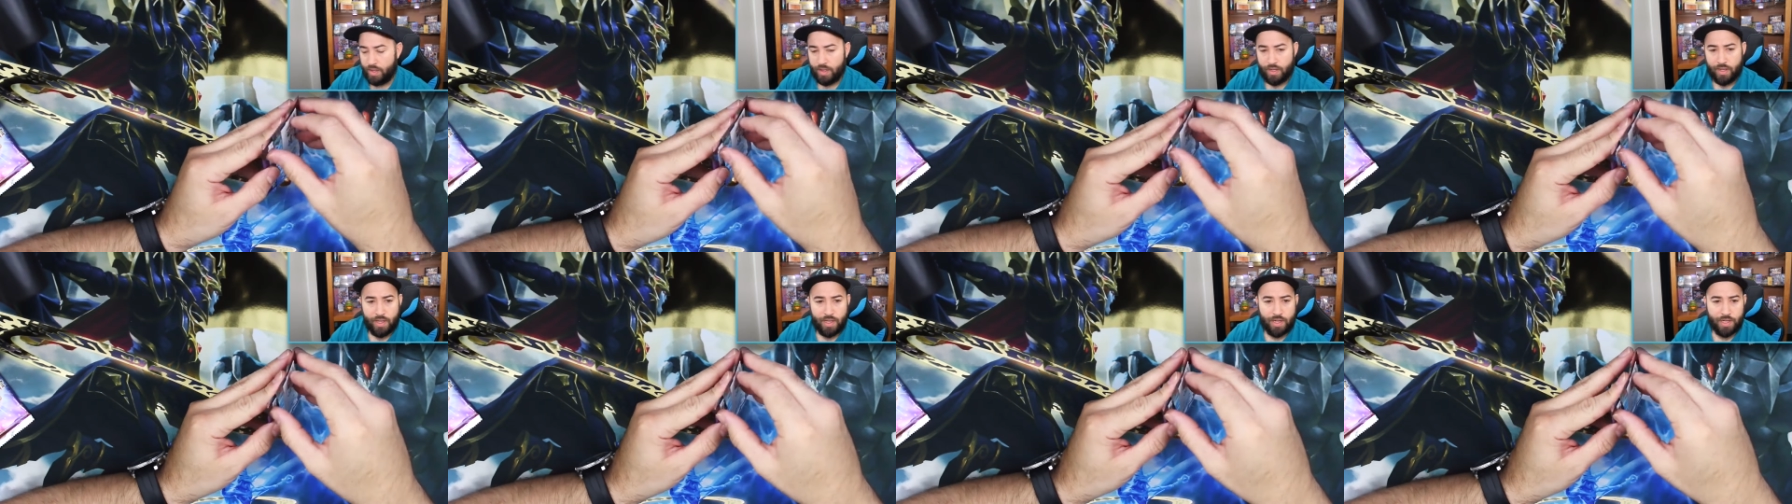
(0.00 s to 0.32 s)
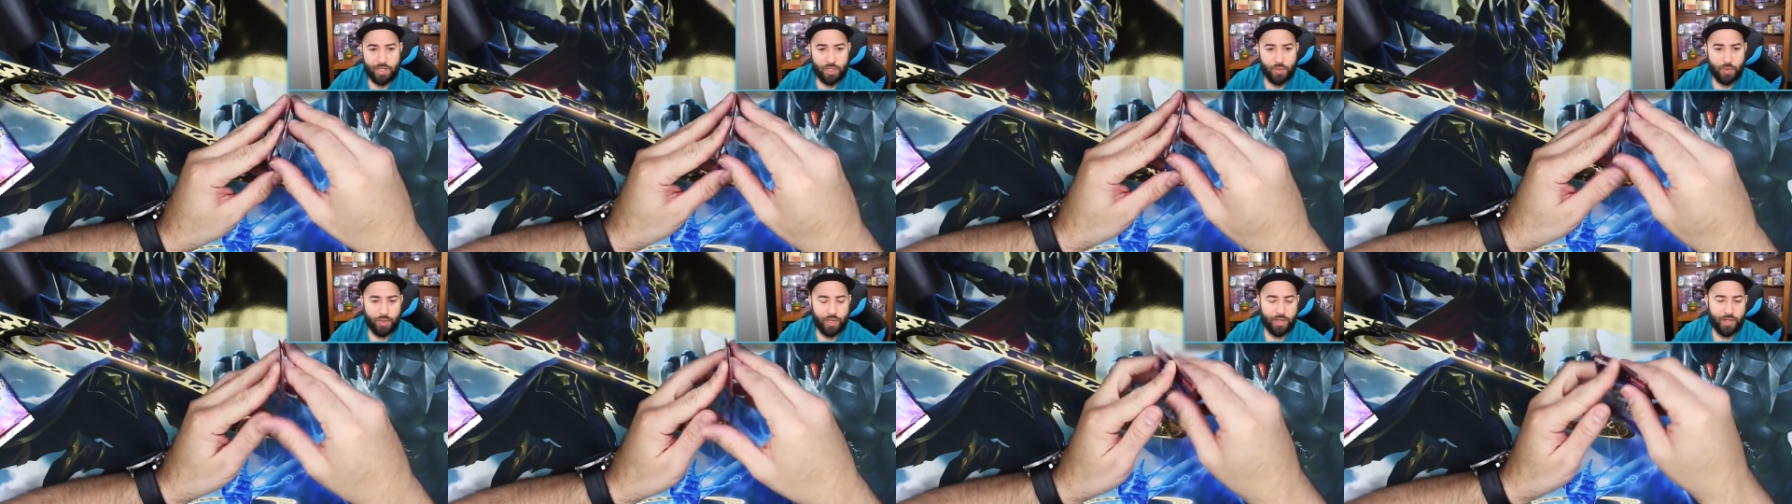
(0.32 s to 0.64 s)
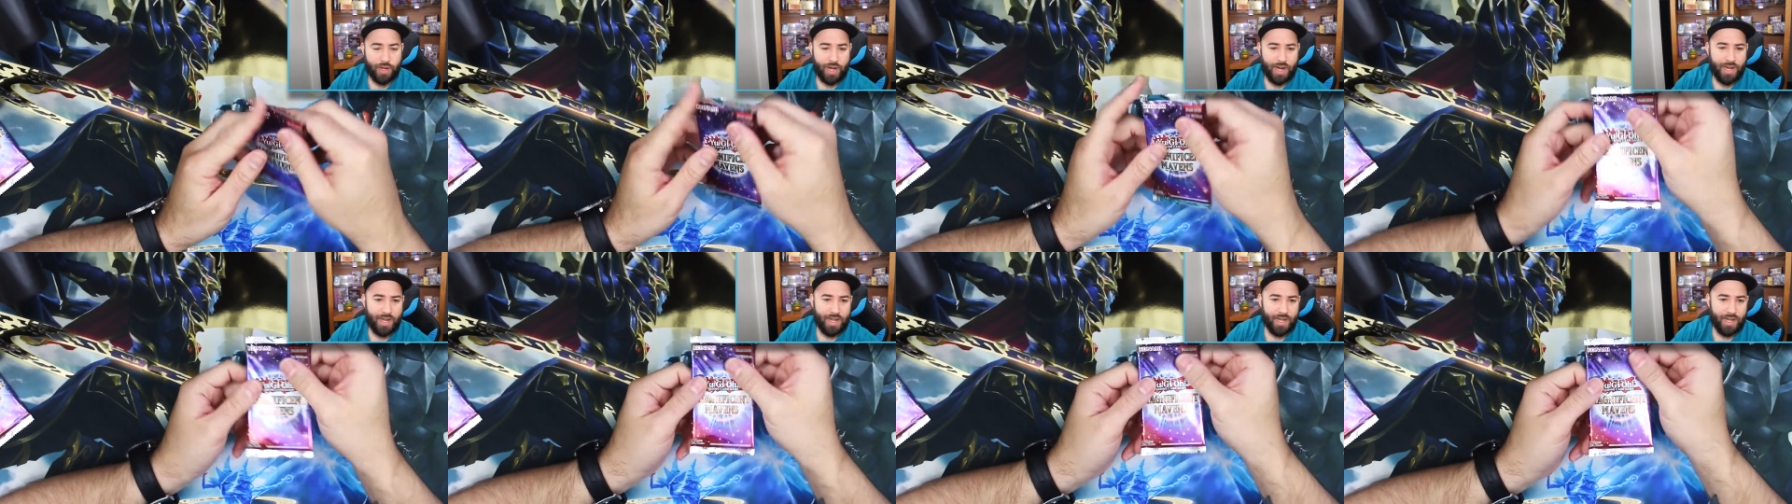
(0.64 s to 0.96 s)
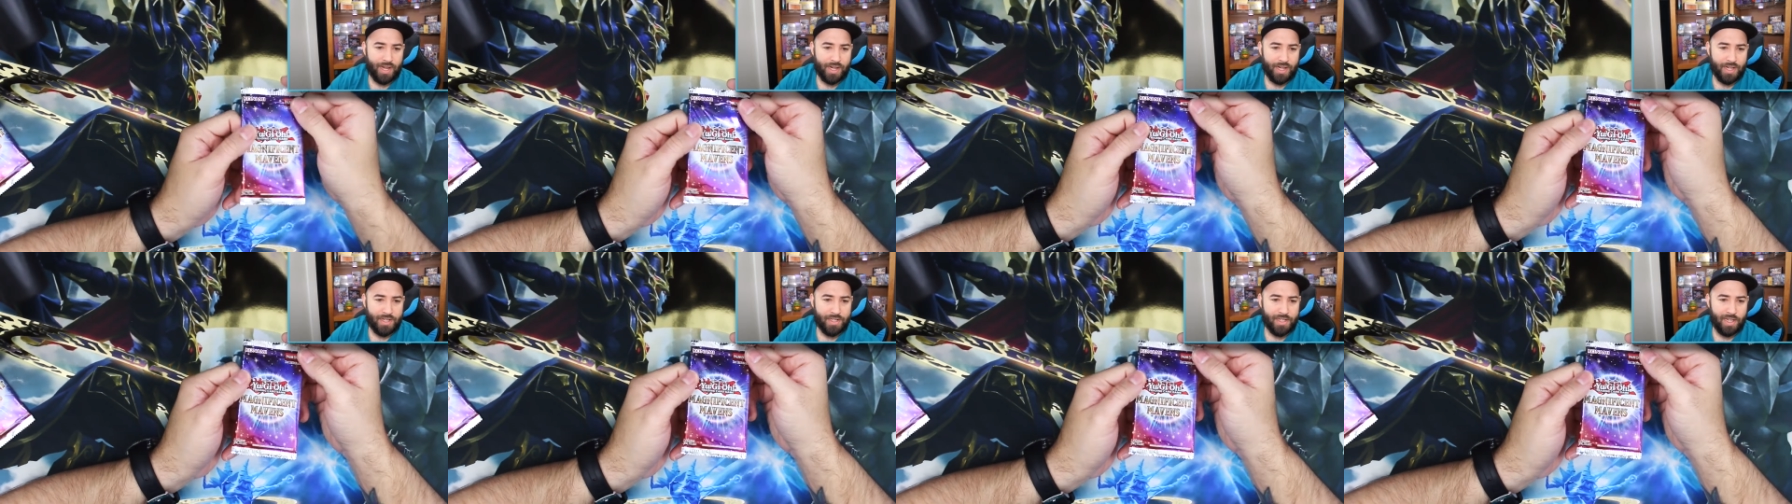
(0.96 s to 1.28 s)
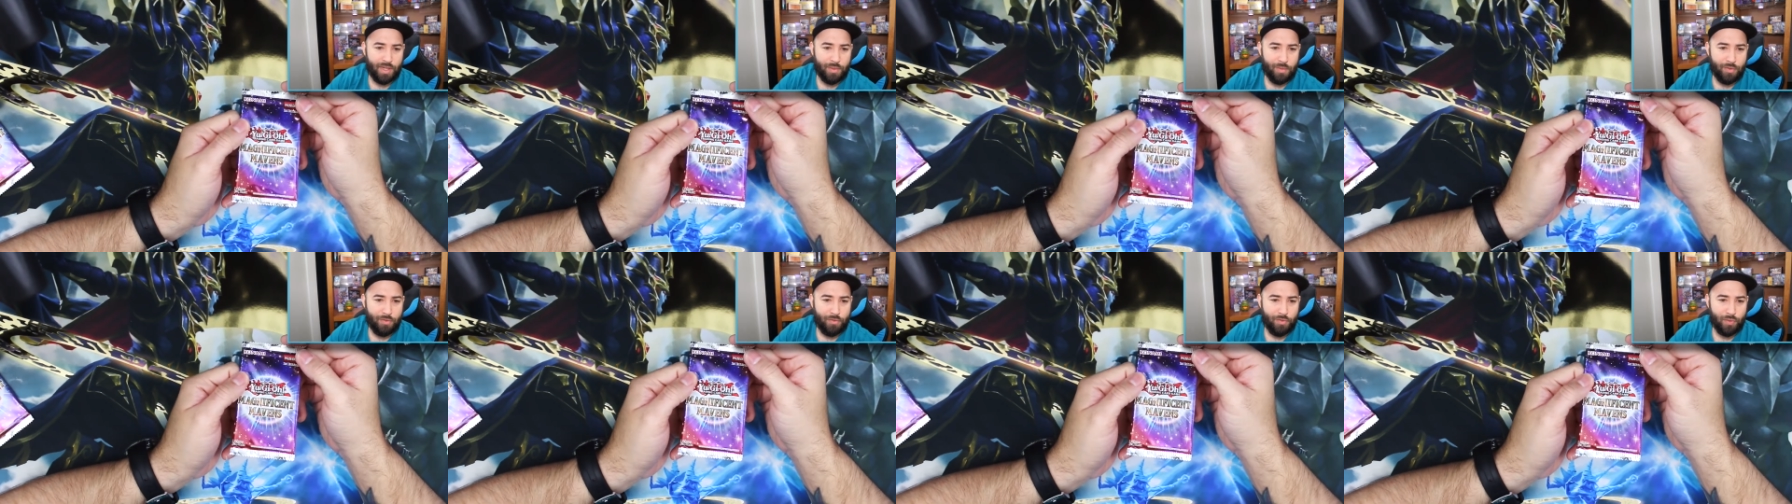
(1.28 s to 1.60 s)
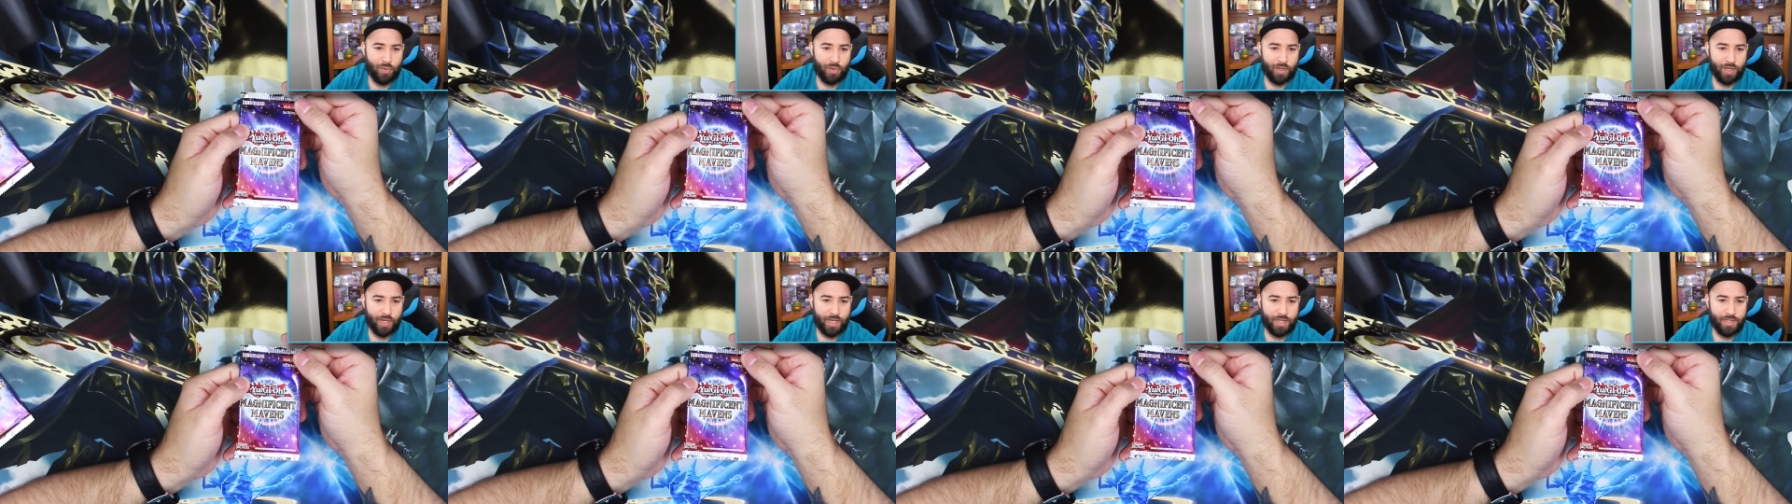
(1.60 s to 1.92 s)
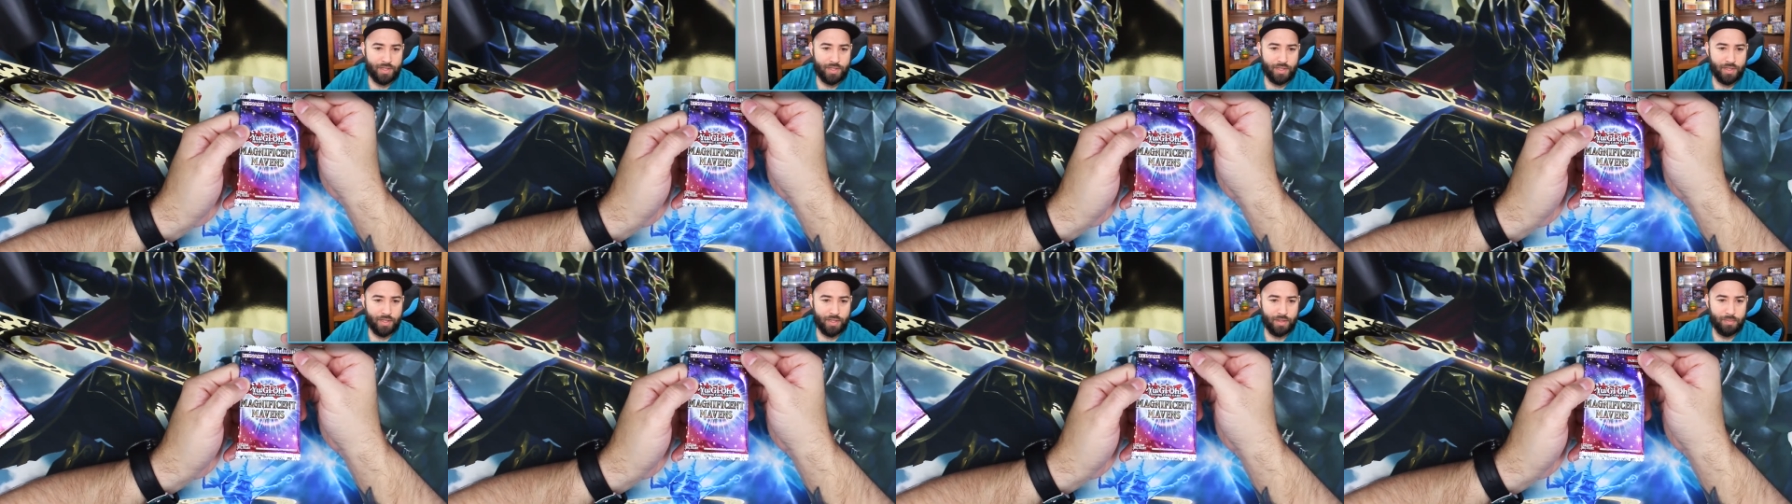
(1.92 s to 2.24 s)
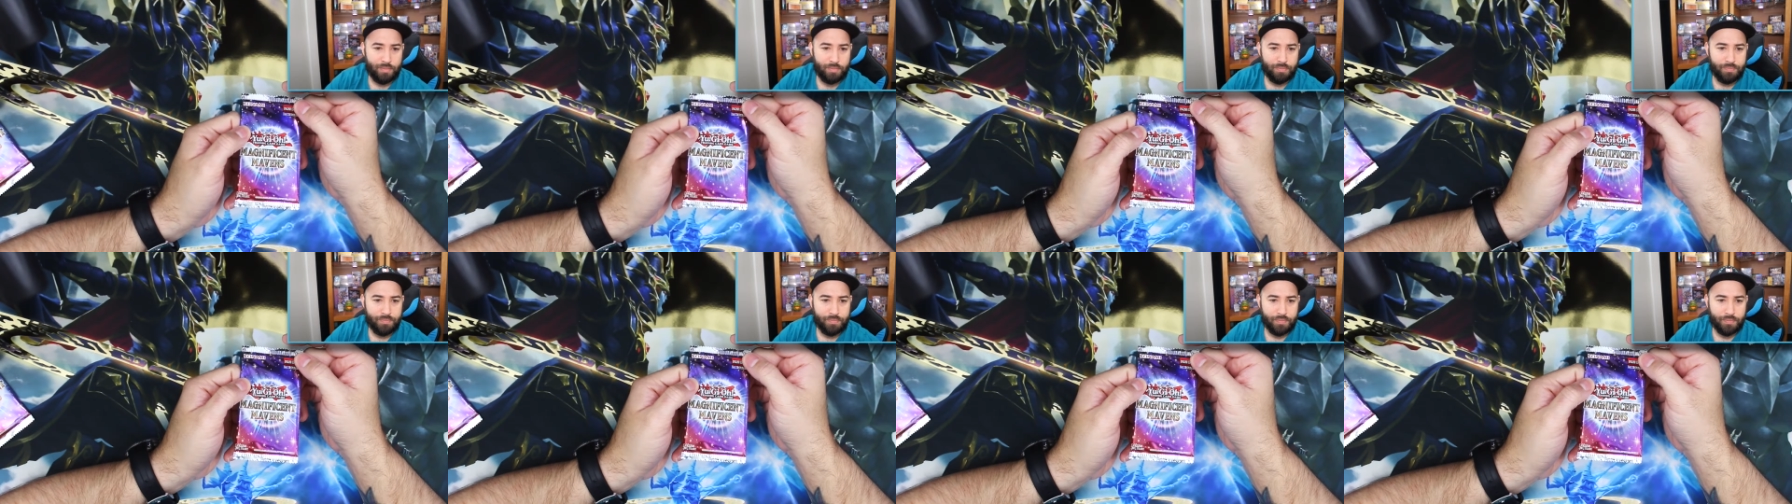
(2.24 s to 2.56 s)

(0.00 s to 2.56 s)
get into another. And like I said before, guys, the